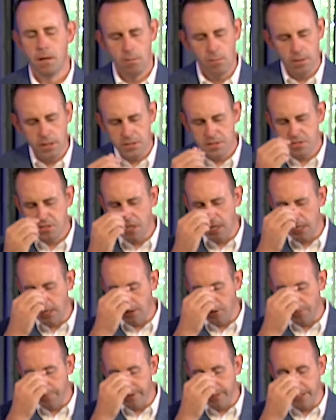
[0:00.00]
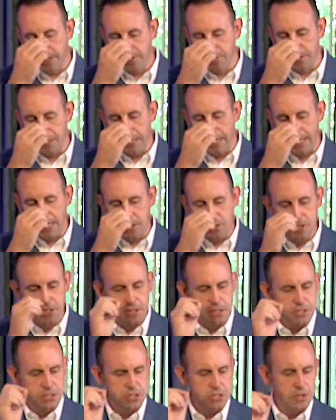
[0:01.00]
Well, let's study a little bit here tonight. In
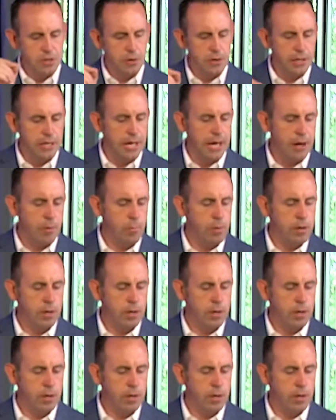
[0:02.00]
Genesis 39,